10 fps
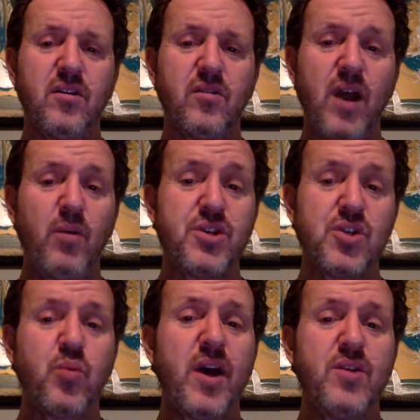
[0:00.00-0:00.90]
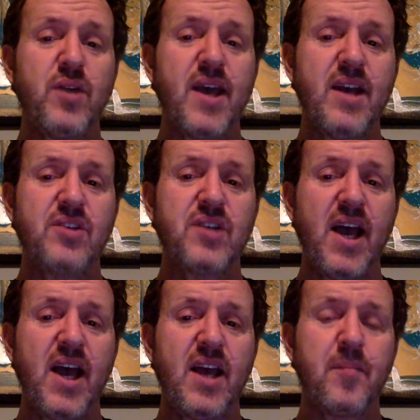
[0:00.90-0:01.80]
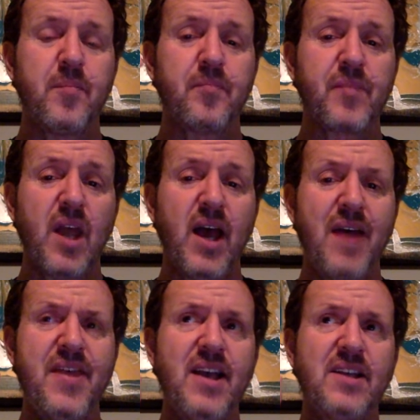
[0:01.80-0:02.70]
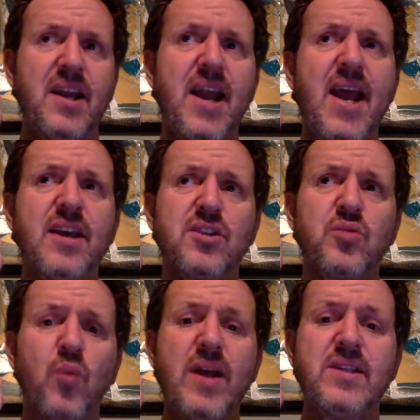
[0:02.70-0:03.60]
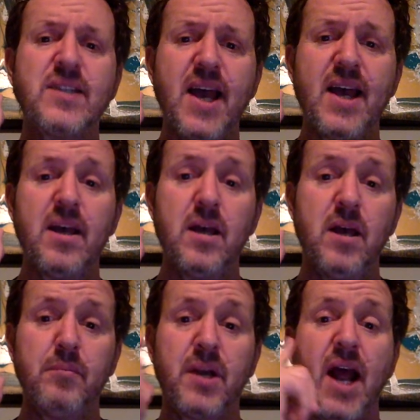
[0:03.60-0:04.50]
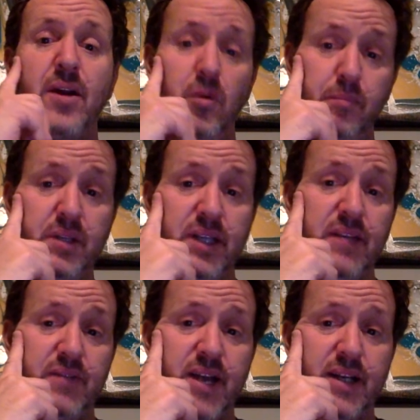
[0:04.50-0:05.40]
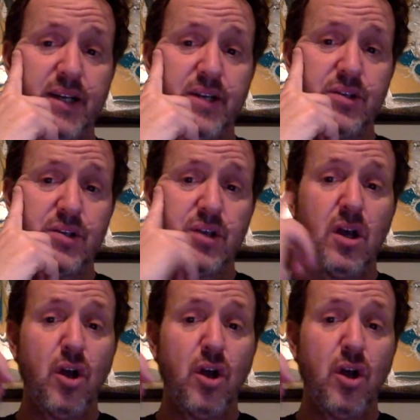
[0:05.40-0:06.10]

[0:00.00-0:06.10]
Right? Which is why you can't say, I think today is Wednesday, but I don't believe that it is.